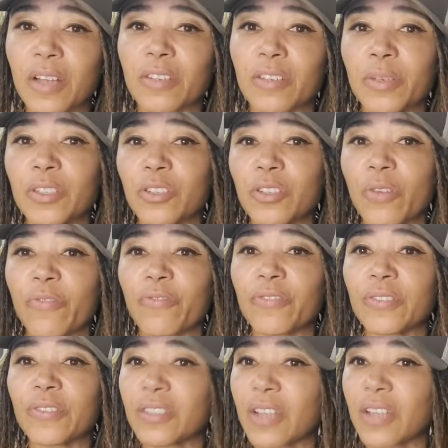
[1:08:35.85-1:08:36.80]
Everybody's
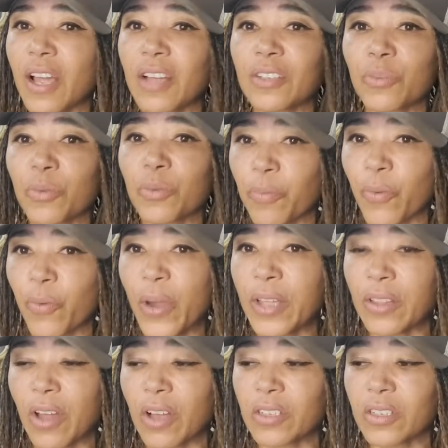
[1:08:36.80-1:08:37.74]
obsessed with weight
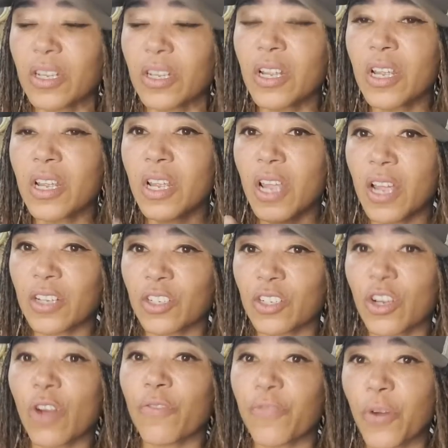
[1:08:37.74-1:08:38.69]
loss, and
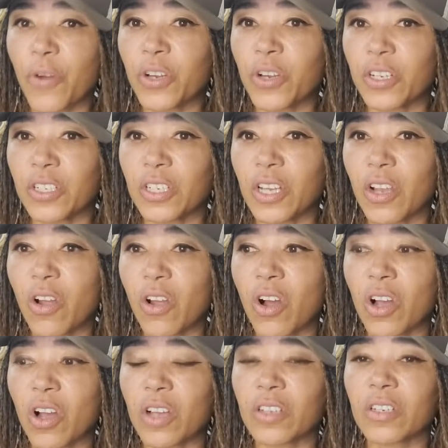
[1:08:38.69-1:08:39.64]
start focusing
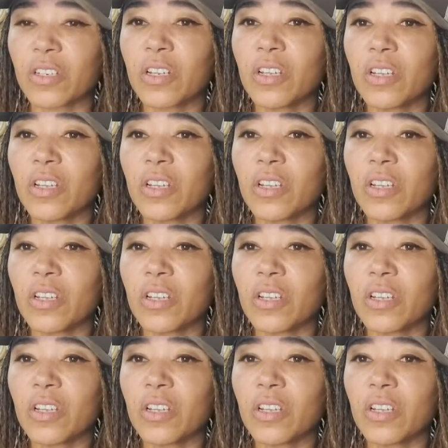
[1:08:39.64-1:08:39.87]
on